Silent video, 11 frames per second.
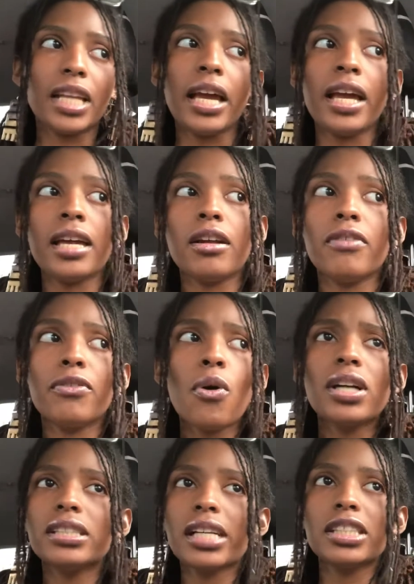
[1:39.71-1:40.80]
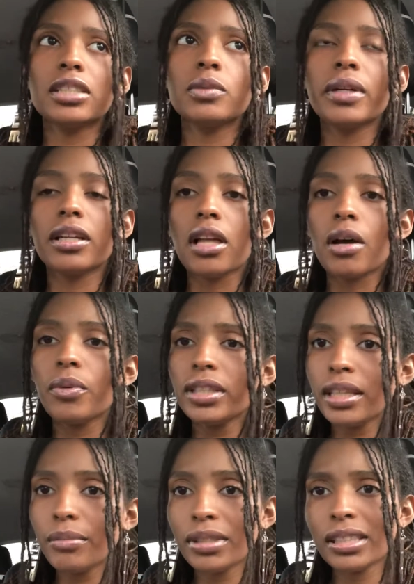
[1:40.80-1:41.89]
And of course, I just went along with
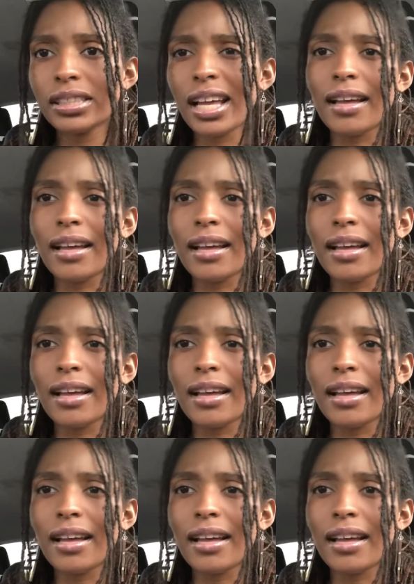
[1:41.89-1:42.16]
it because